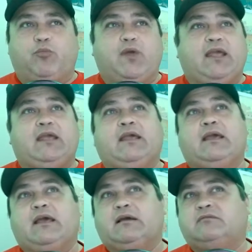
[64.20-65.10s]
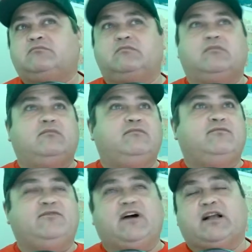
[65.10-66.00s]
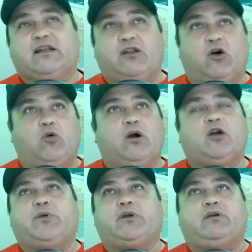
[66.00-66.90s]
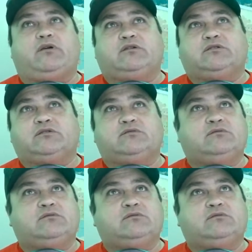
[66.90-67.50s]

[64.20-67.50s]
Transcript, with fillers: be fucking nowhere because